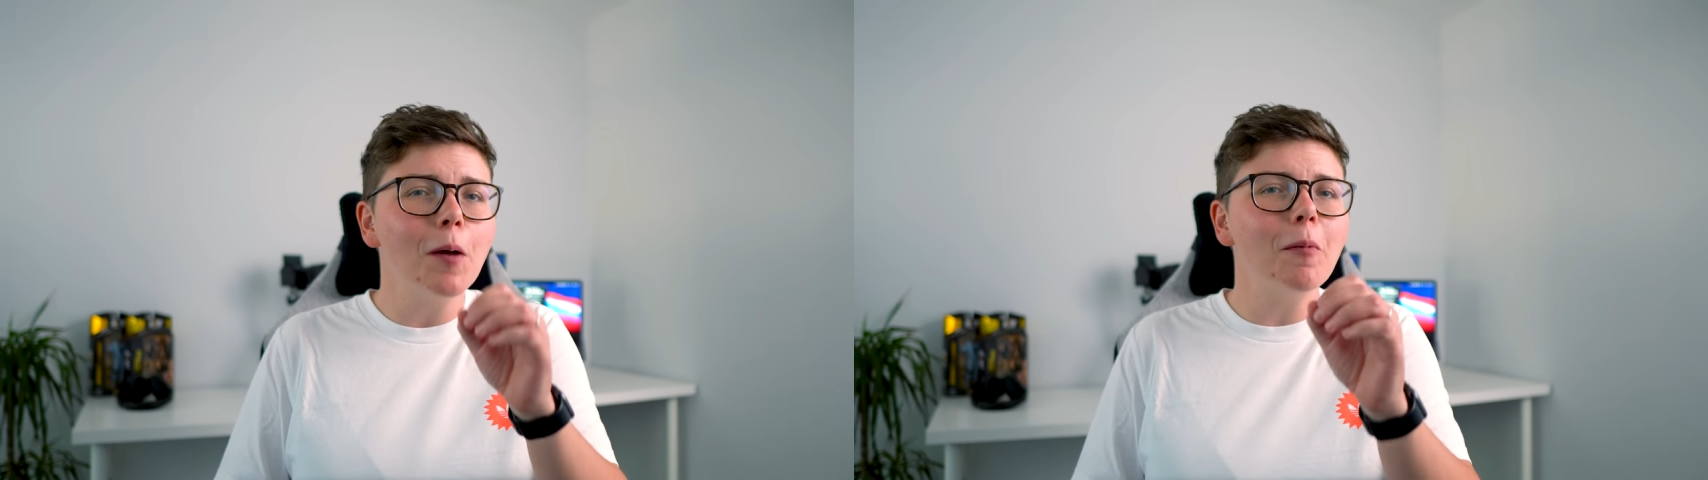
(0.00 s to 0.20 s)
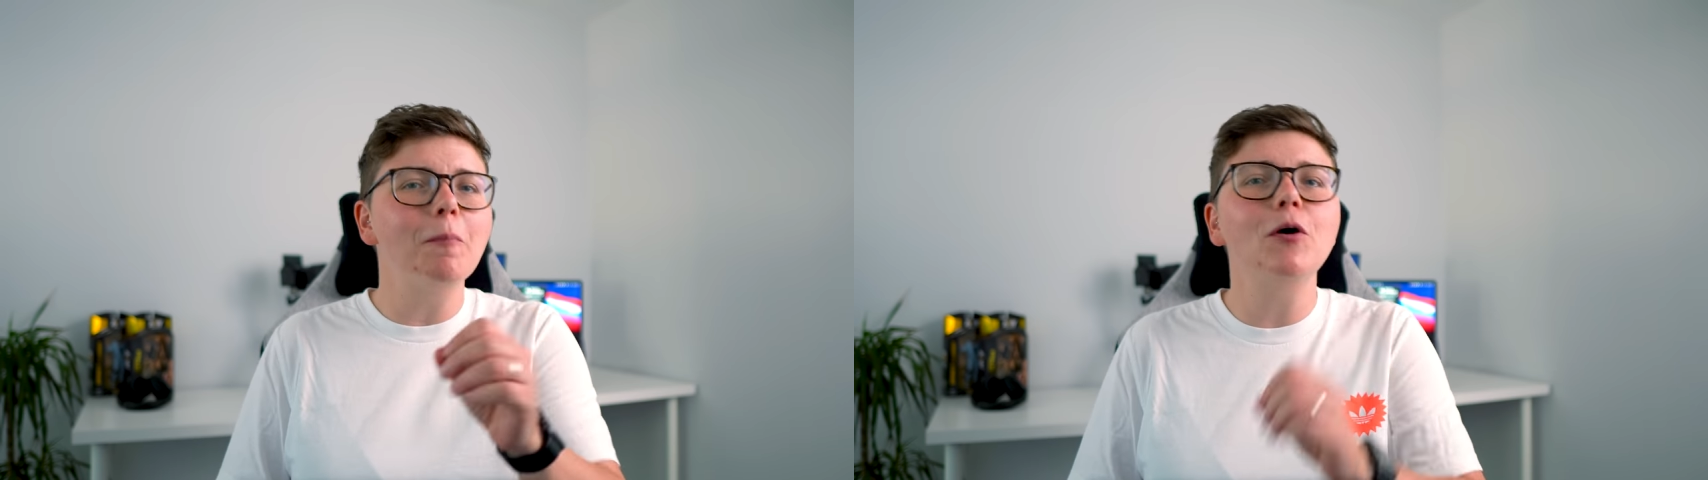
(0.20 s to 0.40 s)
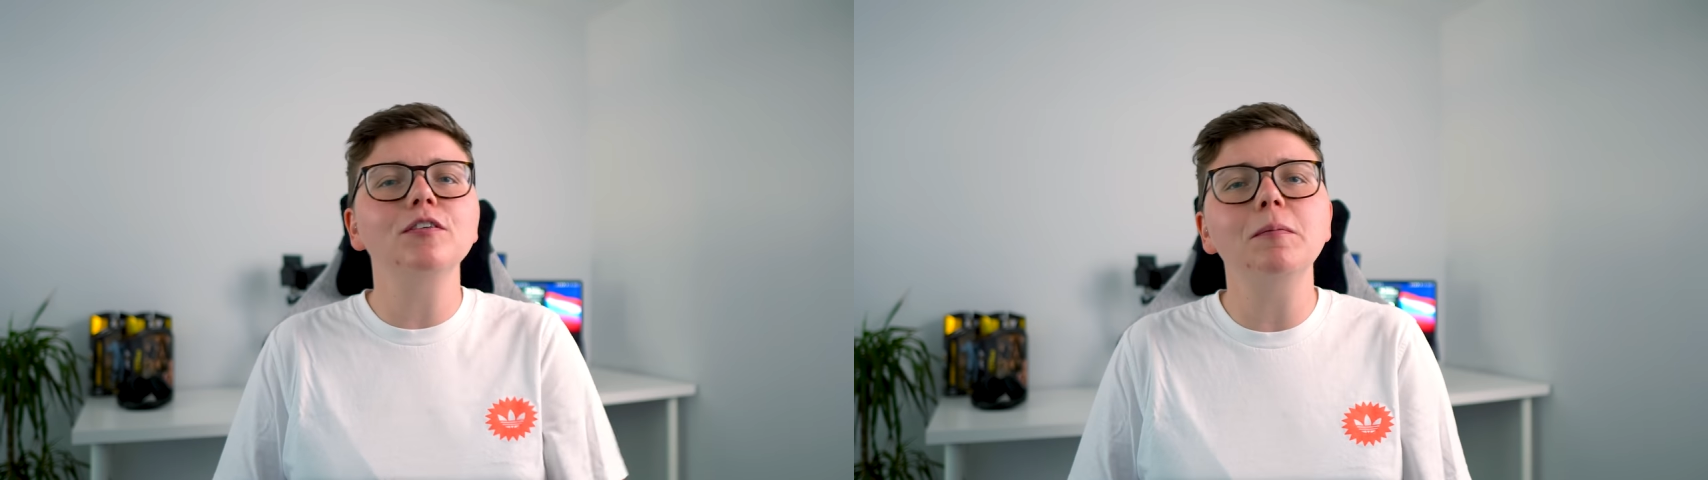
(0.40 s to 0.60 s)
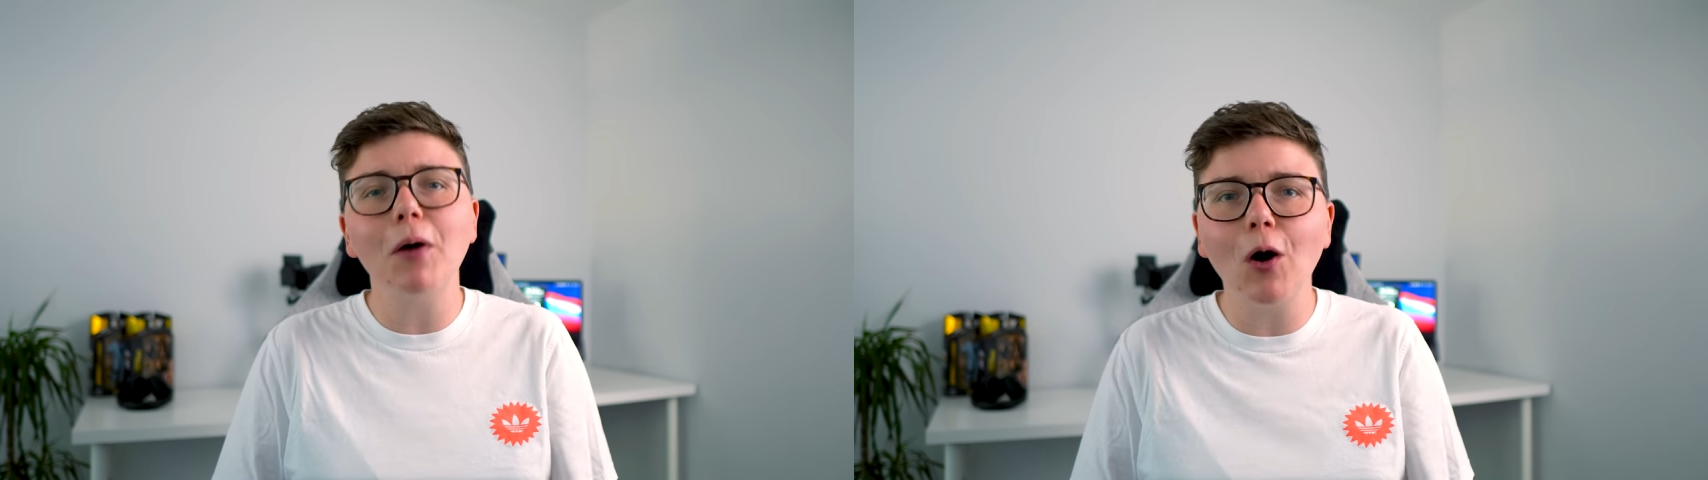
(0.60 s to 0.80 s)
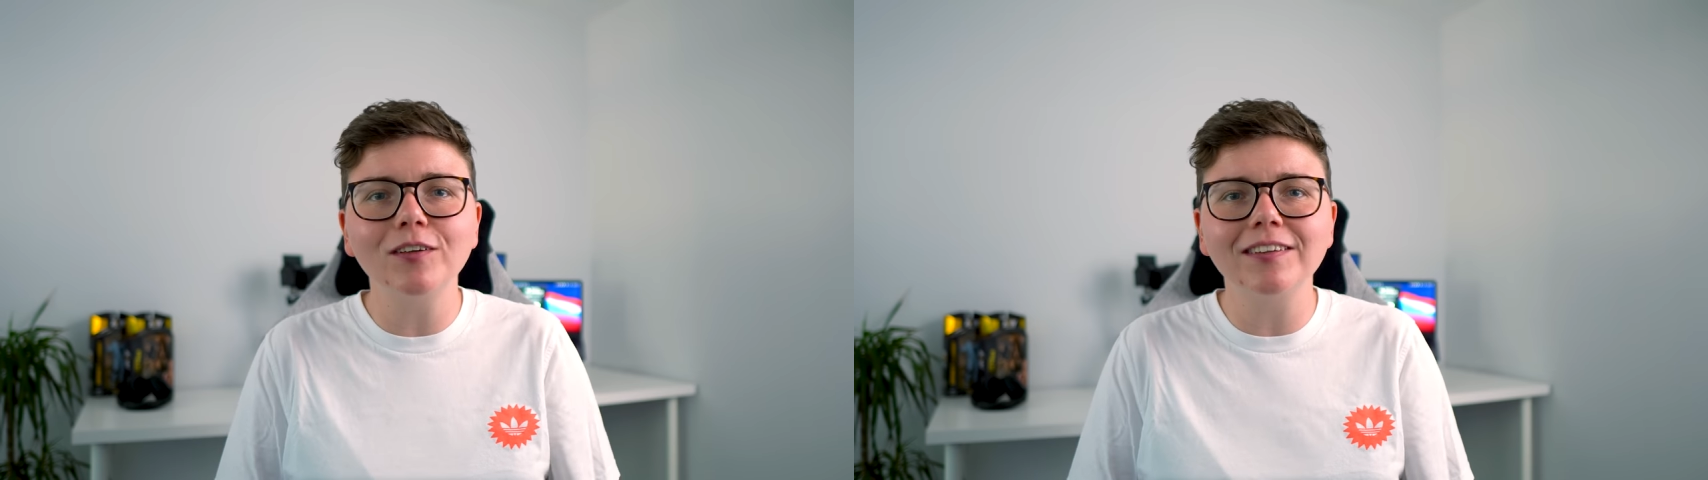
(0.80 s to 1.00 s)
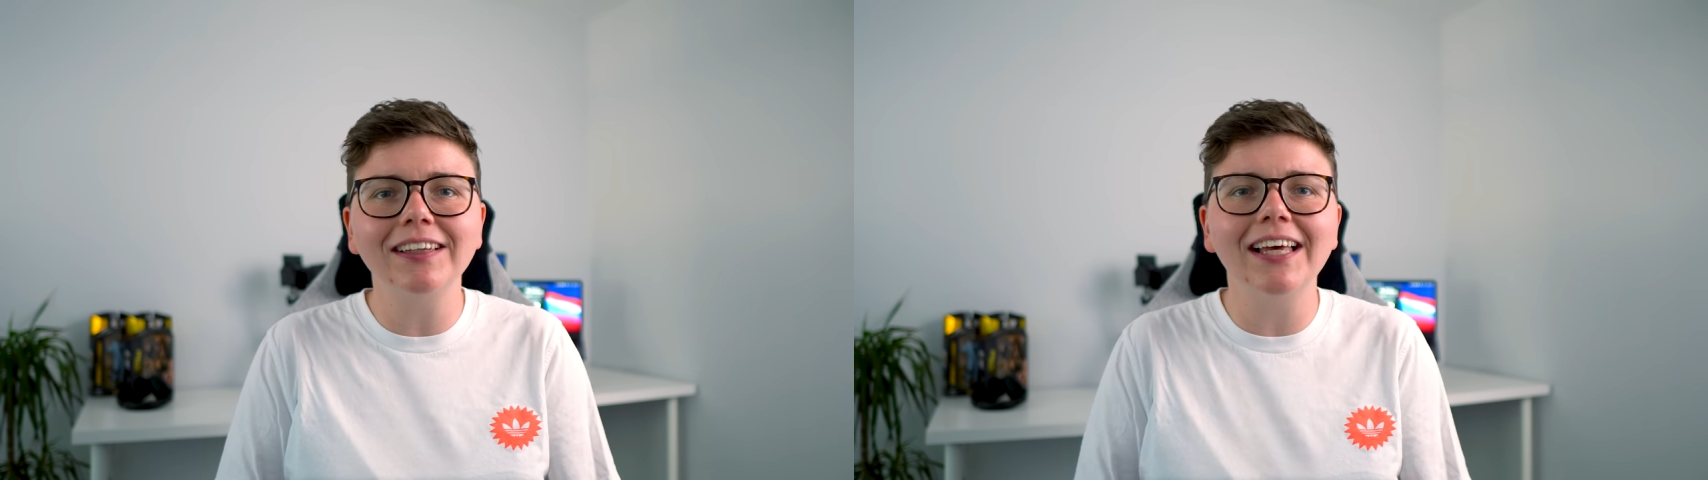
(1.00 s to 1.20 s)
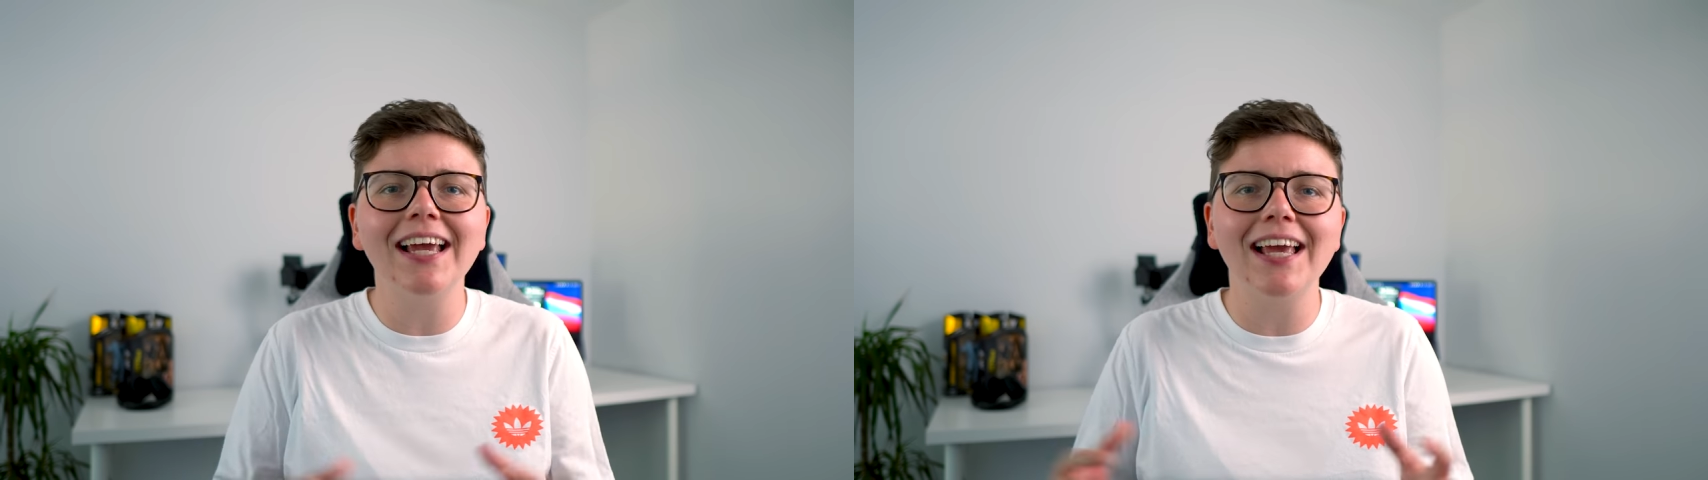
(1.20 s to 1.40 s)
but most importantly